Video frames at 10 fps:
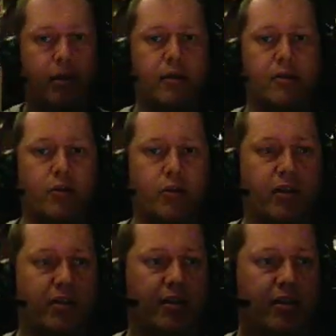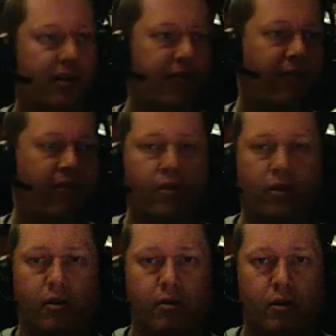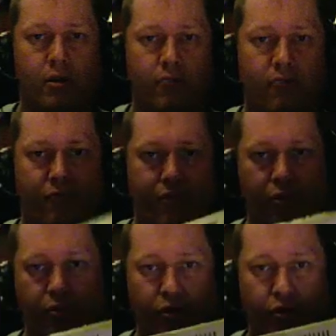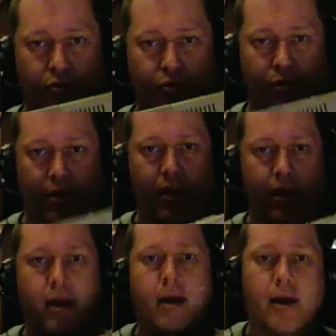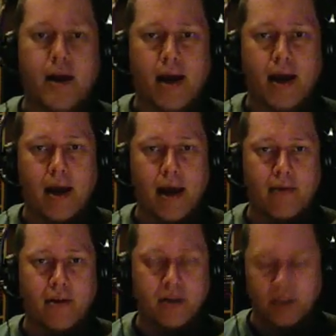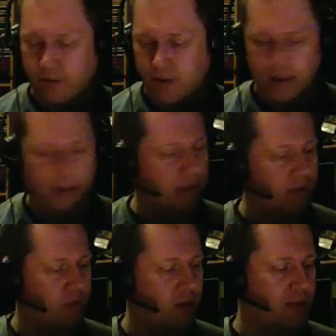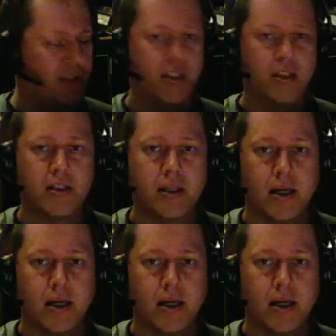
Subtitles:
so you can see the difference for those who haven't these real machines.